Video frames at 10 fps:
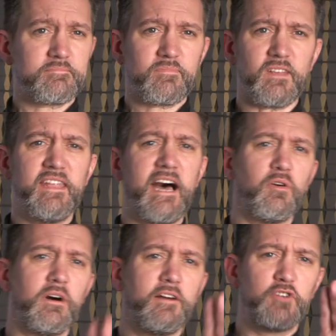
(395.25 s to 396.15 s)

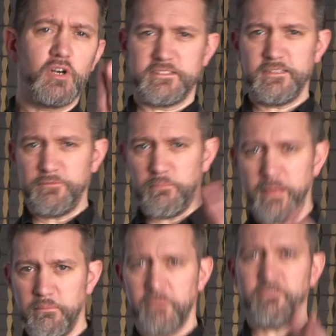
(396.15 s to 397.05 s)
Now, I've got different
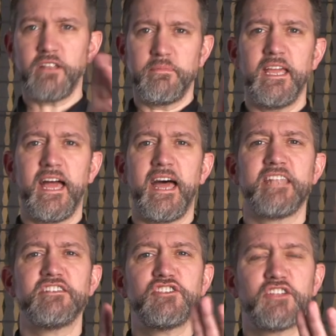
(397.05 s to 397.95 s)
people in front of me,
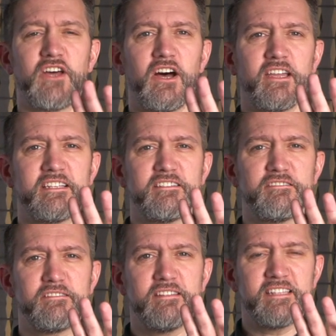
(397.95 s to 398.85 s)
and I
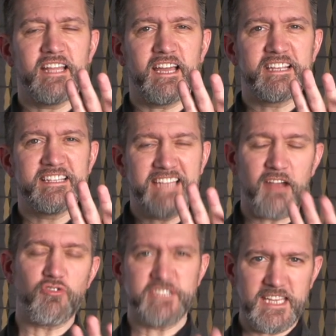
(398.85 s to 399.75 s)
can
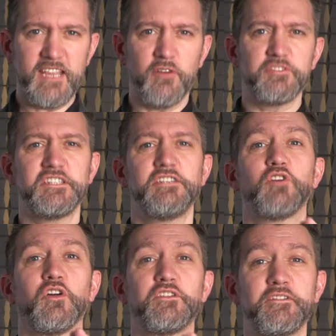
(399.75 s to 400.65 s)
guarantee, obviously, you've
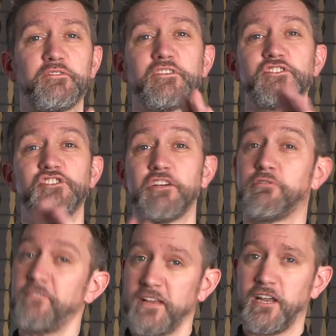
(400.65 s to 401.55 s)
got different
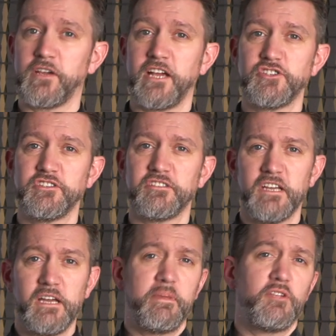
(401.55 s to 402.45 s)
geographic locations,
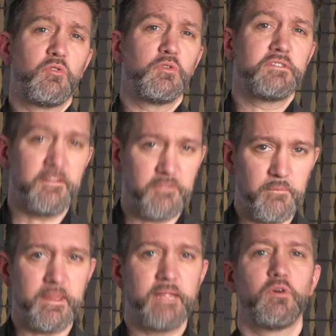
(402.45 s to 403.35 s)
but you're all different
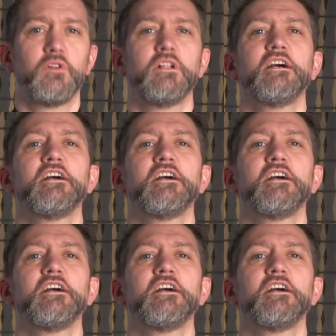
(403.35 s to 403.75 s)
people.